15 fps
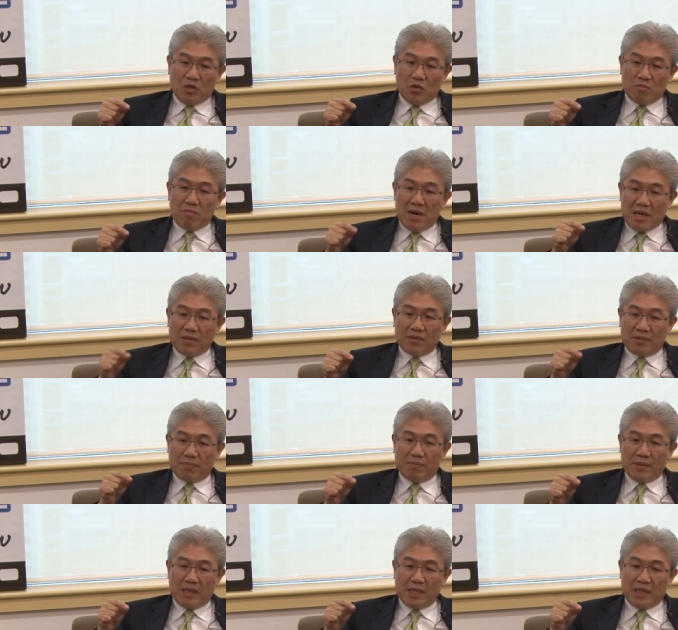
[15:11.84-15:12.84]
you must
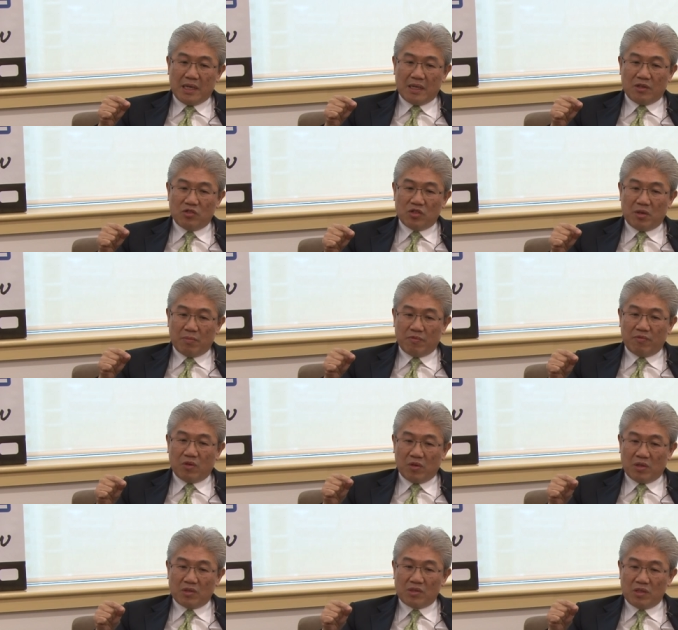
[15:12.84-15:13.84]
be in a job
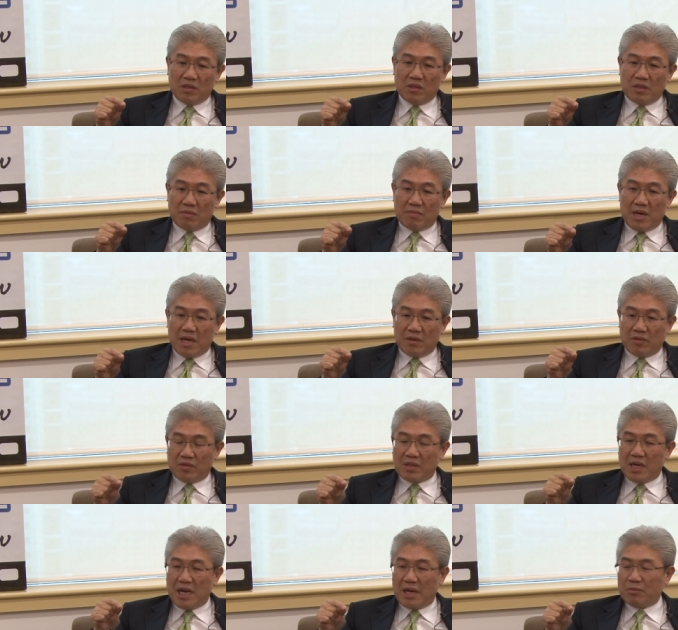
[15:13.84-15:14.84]
for a certain amount
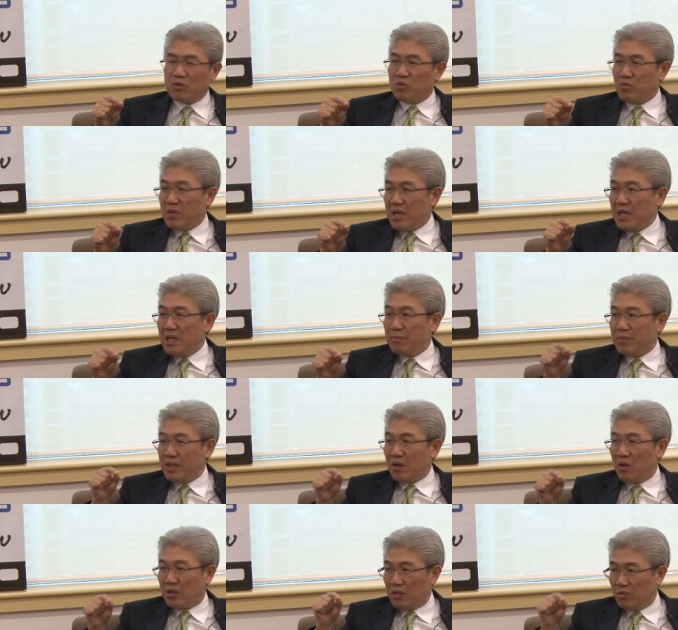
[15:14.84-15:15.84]
of time to really
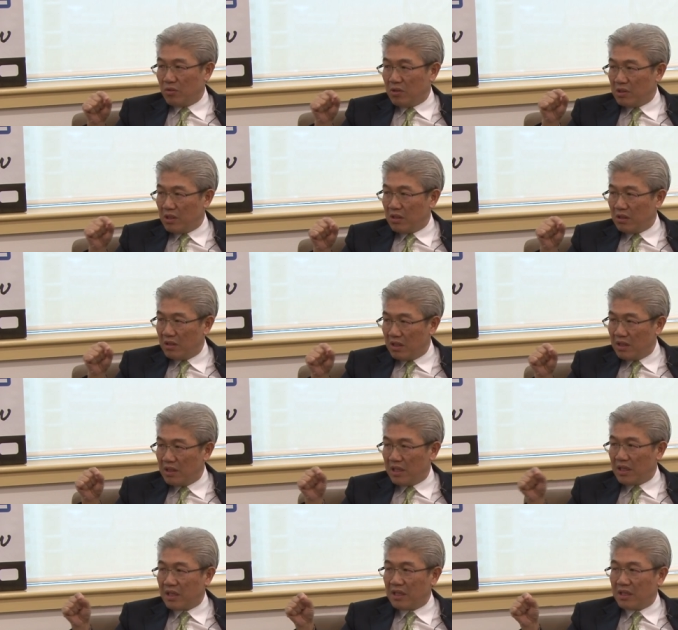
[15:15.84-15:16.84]
be on a, the
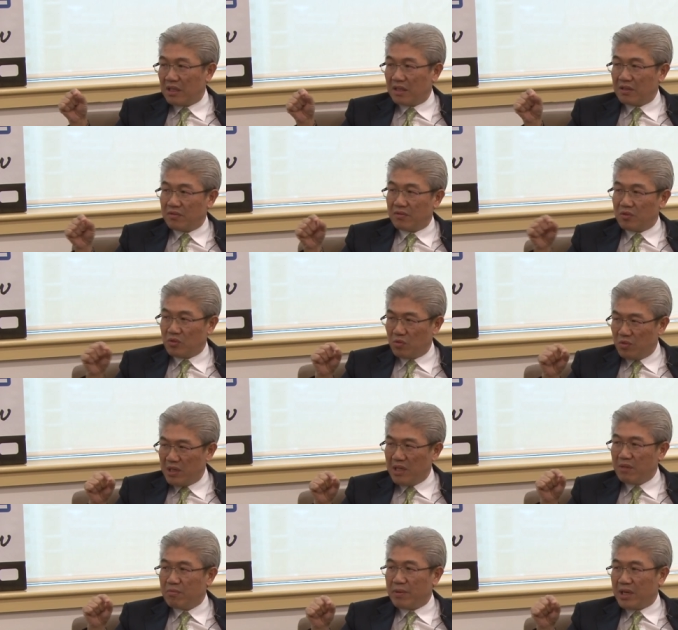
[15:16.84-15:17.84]
learning curve, to
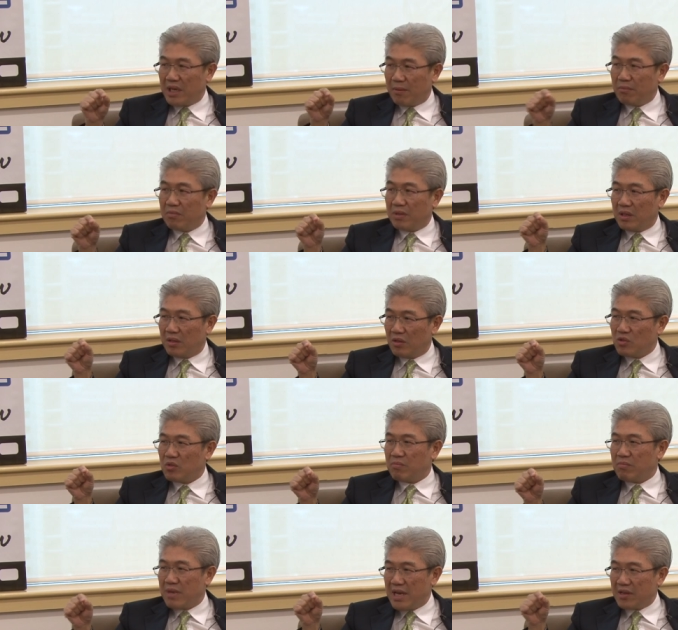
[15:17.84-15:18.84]
really to maximize, you know, that,
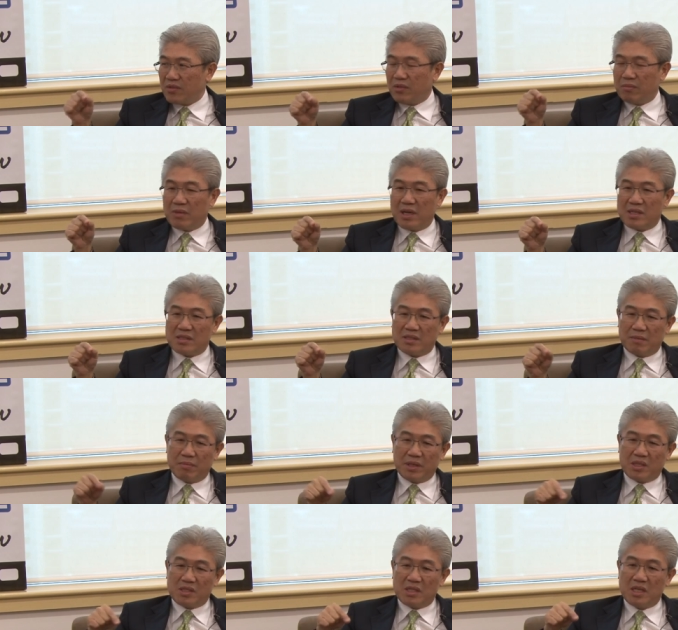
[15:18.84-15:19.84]
to yeah. maximize yeah. that.
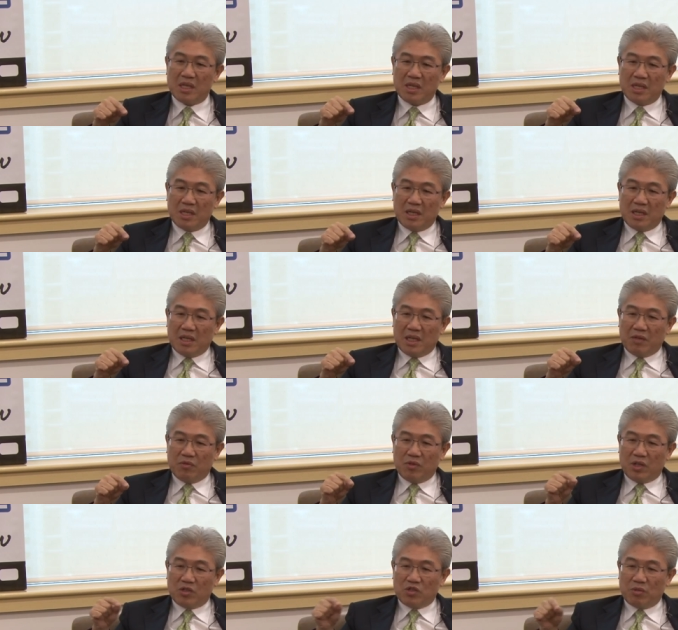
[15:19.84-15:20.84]
Because
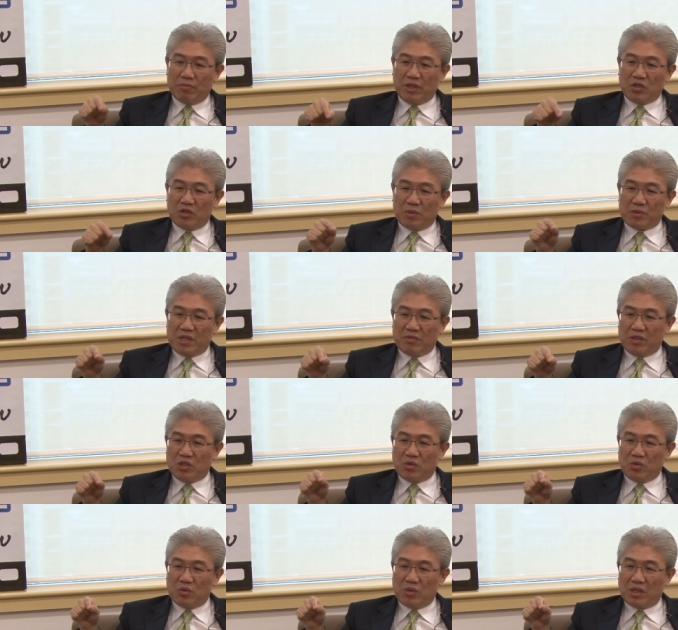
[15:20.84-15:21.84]
if you are jumping jobs every
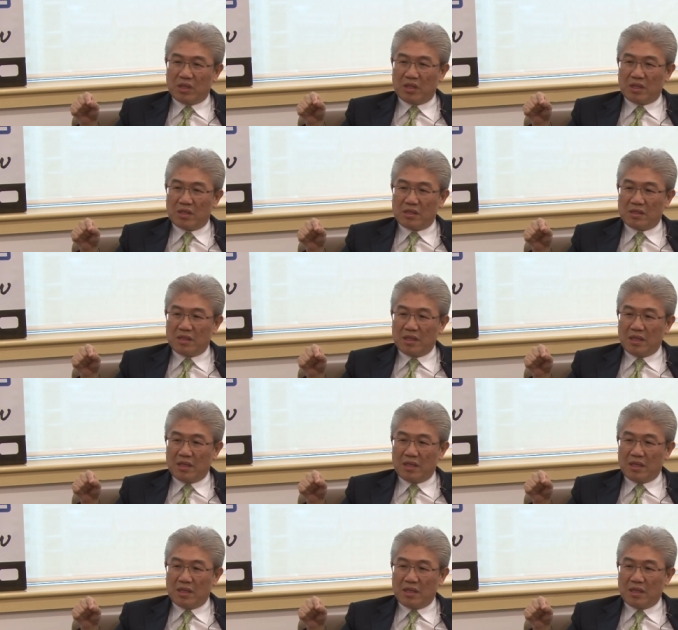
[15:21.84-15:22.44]
two years,